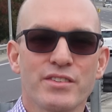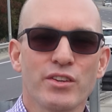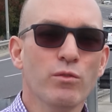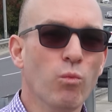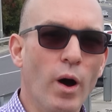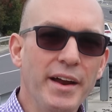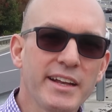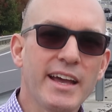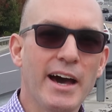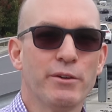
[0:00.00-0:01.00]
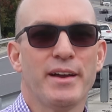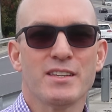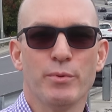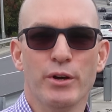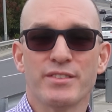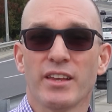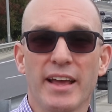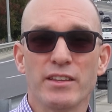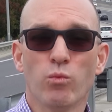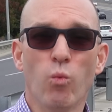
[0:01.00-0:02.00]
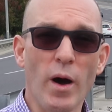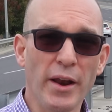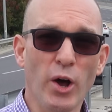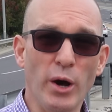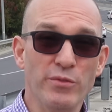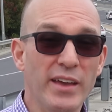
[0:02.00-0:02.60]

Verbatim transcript: So why did car experts select one of,